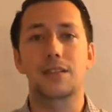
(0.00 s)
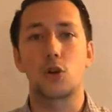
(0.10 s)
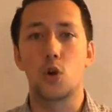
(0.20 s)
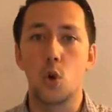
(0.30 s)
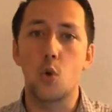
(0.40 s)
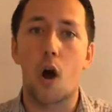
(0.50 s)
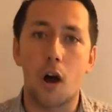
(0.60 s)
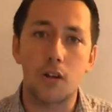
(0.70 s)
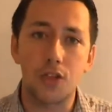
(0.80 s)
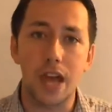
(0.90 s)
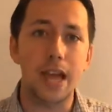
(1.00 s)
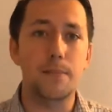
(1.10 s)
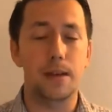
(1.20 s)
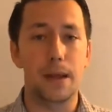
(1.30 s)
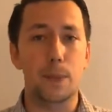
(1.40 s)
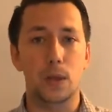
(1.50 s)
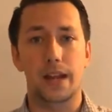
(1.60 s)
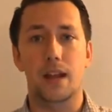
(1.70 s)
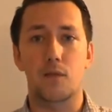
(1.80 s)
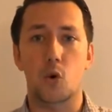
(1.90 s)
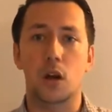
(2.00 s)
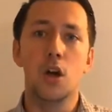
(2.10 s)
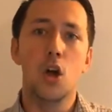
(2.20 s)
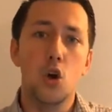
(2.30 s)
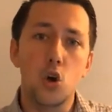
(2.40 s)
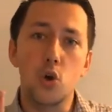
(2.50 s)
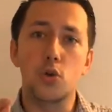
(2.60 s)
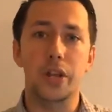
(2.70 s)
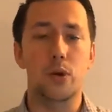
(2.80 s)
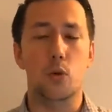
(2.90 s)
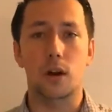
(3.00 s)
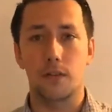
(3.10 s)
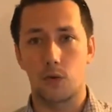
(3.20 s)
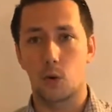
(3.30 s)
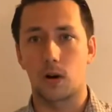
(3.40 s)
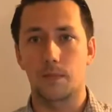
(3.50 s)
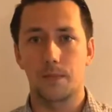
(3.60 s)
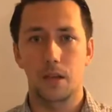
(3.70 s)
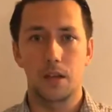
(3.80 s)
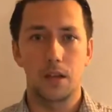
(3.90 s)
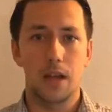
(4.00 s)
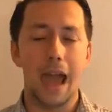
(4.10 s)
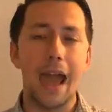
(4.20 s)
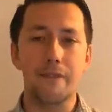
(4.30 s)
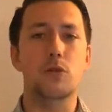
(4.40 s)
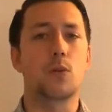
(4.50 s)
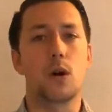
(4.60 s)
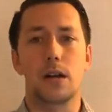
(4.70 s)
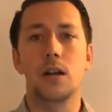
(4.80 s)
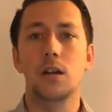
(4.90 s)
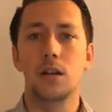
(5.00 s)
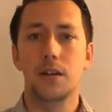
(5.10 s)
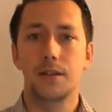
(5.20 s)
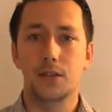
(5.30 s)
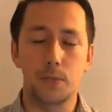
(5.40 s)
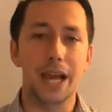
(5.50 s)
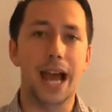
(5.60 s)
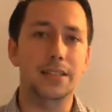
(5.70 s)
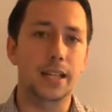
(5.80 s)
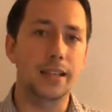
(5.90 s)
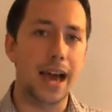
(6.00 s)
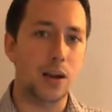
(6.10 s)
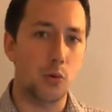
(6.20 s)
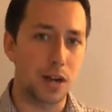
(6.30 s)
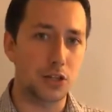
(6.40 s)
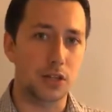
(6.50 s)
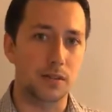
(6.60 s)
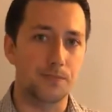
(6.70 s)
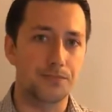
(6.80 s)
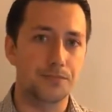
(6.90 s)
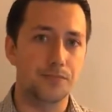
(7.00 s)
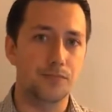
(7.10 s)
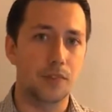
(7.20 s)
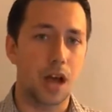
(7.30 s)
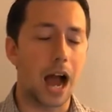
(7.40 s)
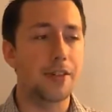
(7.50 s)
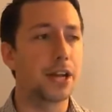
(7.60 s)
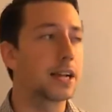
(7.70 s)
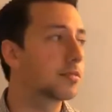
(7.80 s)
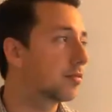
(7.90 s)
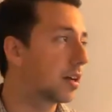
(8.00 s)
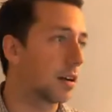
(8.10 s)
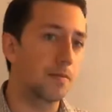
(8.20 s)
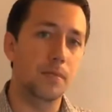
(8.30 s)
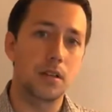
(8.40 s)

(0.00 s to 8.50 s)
And who are they manipulating it for? Who do they work for? Everyone should be asking that question. I think it's clear.